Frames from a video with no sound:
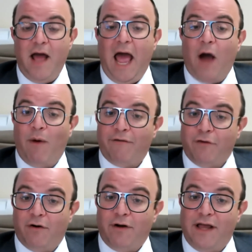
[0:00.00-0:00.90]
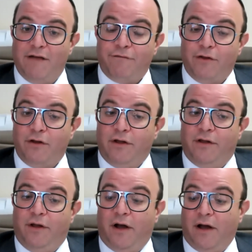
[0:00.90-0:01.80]
However, if
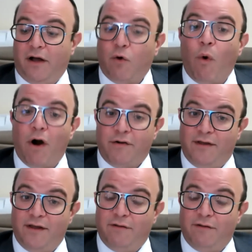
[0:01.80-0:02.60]
the quarantine